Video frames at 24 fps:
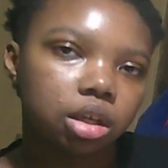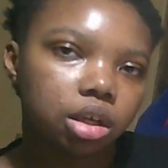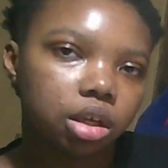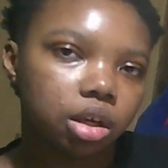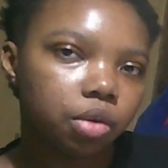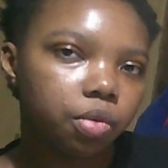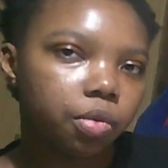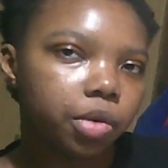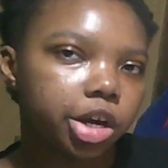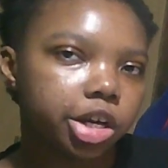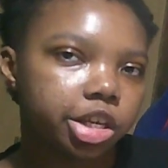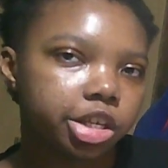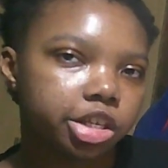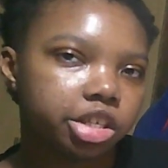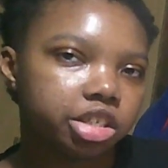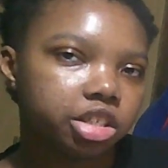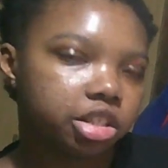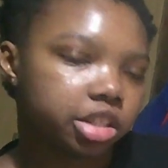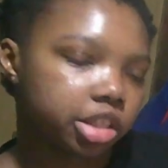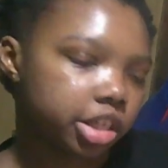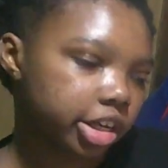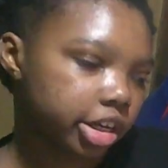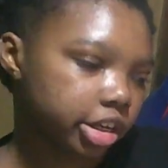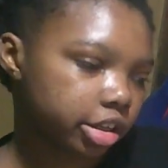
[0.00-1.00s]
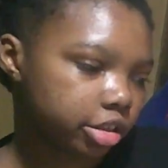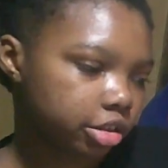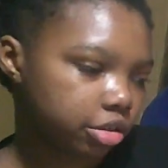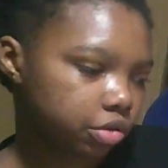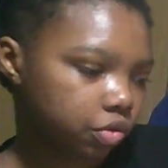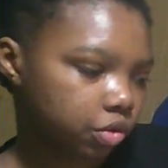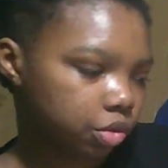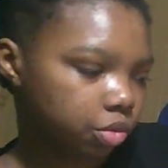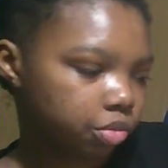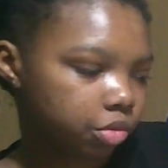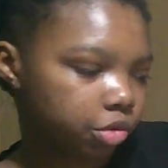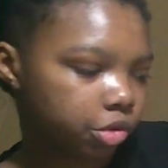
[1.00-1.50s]
what year the
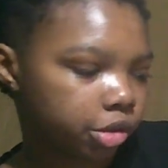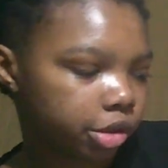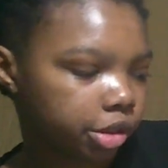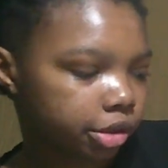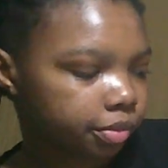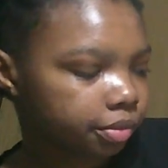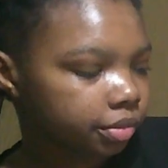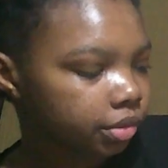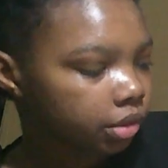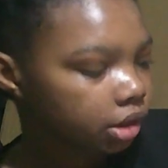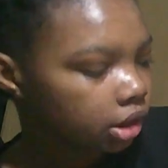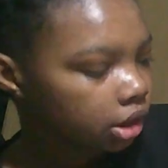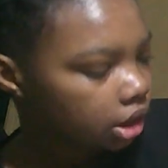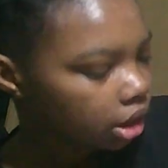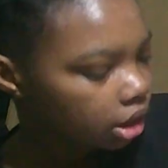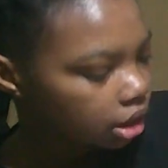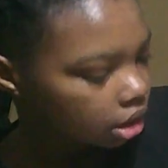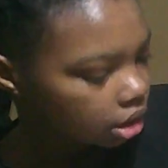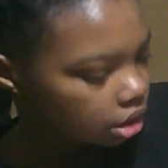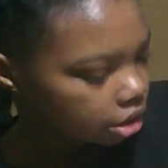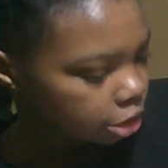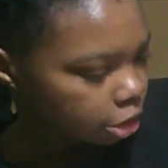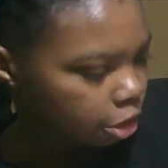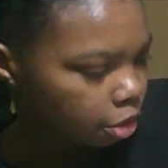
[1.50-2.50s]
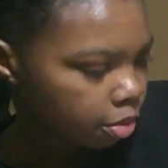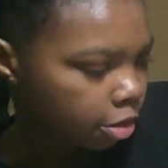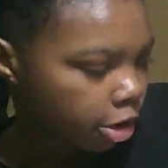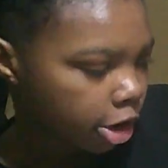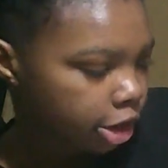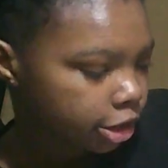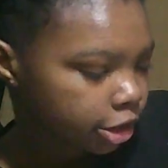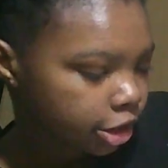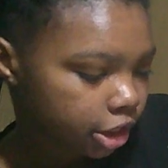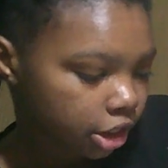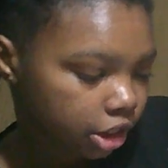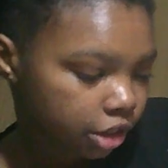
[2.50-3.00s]
characters were born. So
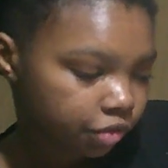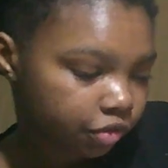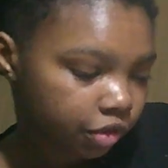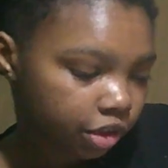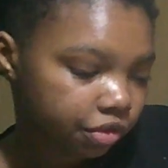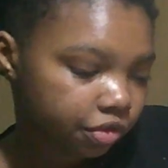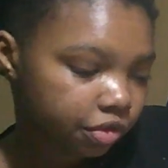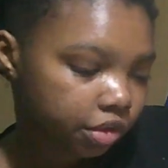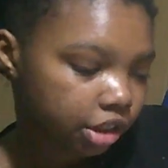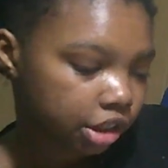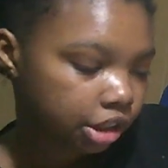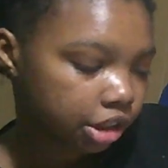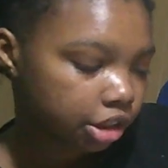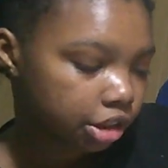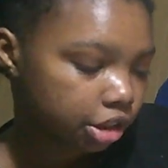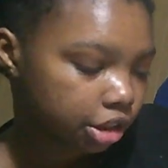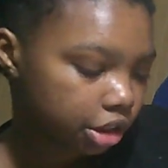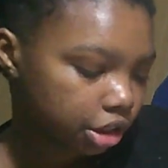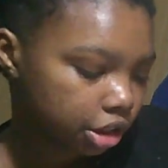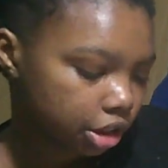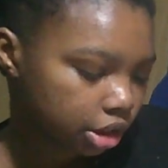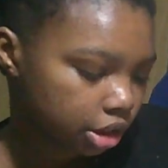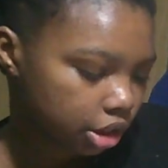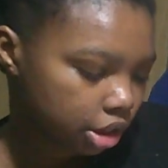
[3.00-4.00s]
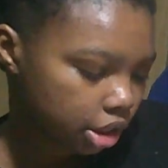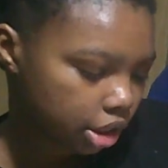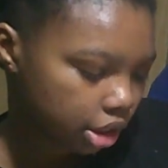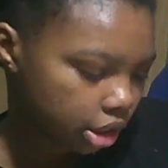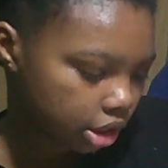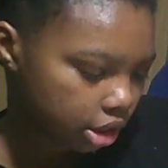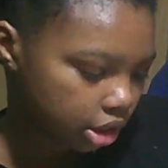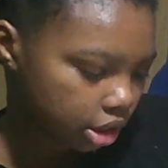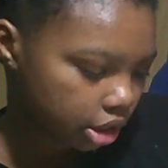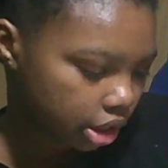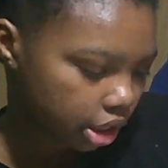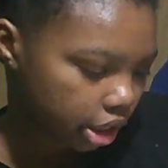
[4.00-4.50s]
Mars is 15, she still
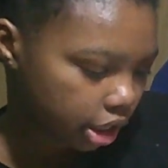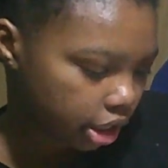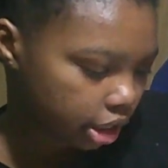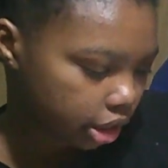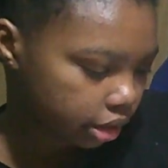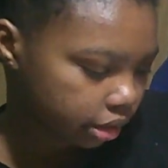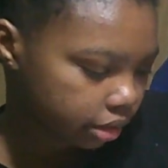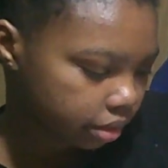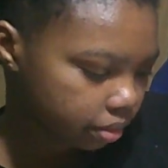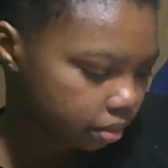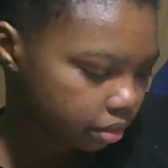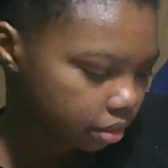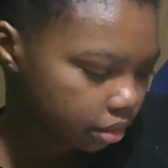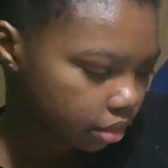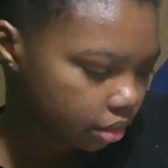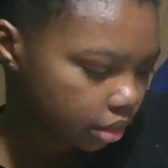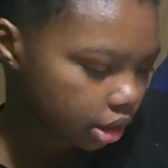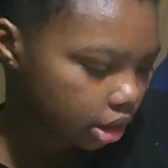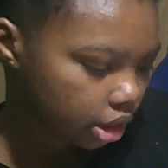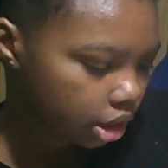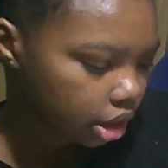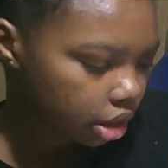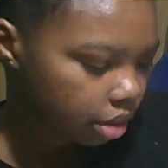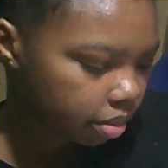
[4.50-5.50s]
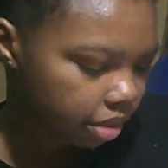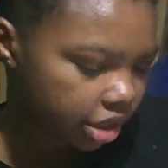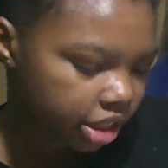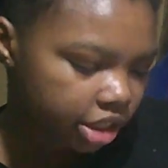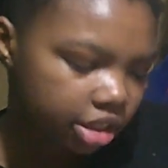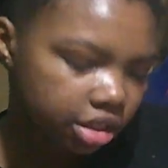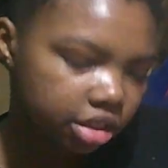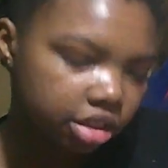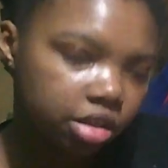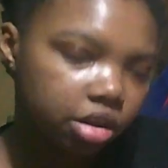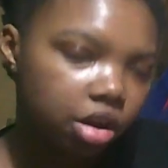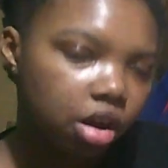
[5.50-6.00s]
is. Like
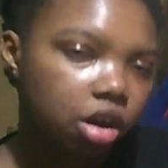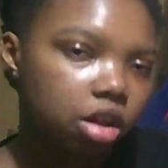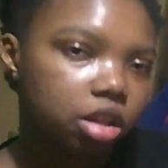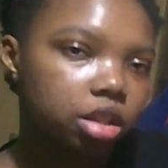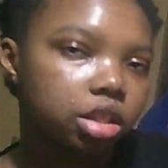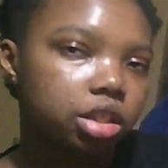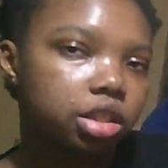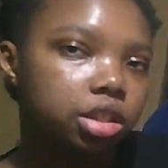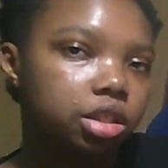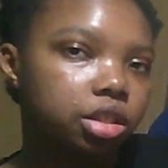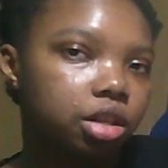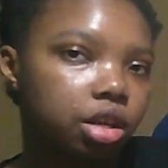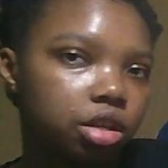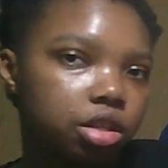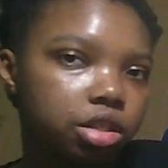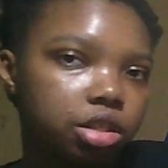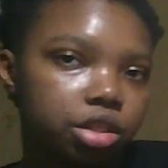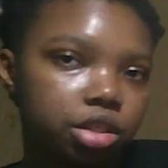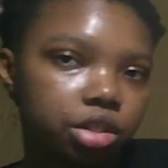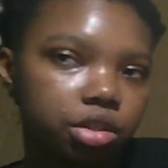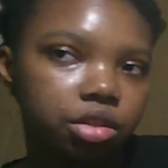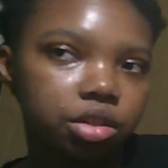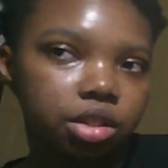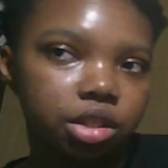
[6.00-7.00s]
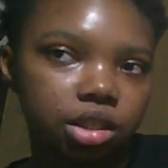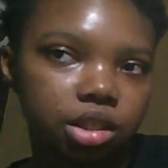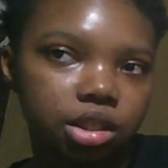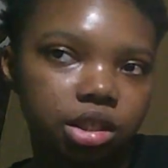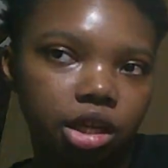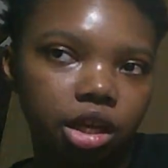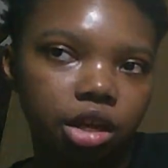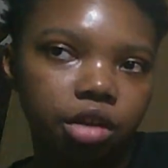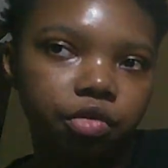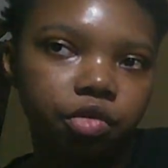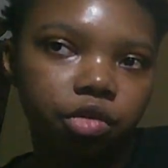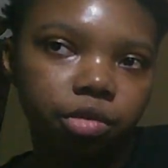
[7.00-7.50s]
basically all these are still the
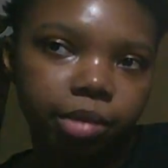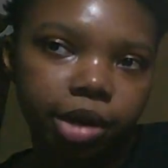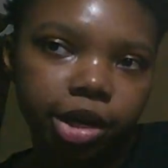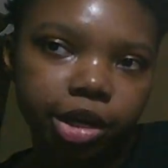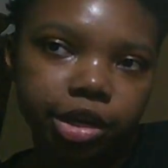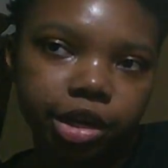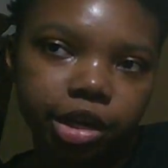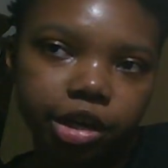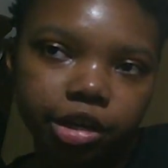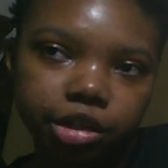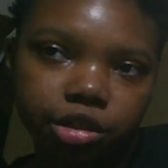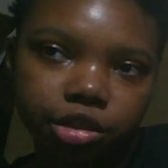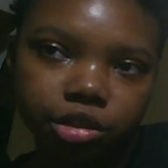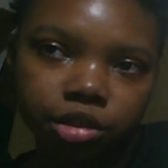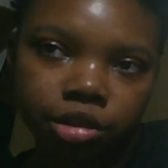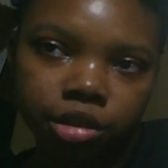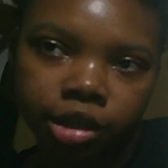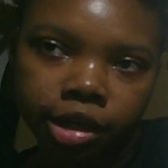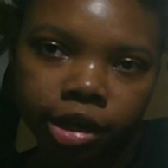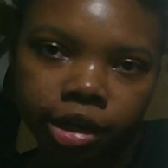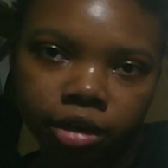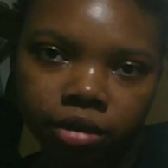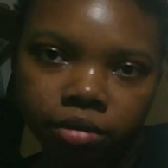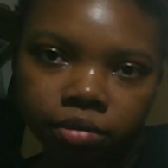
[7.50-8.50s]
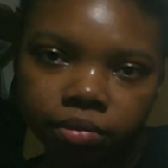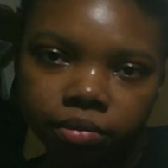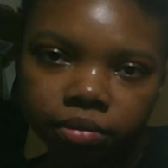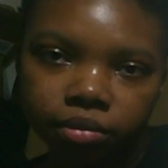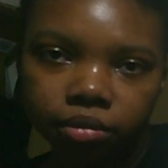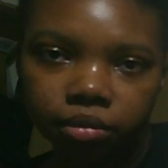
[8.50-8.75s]
same for my characters now.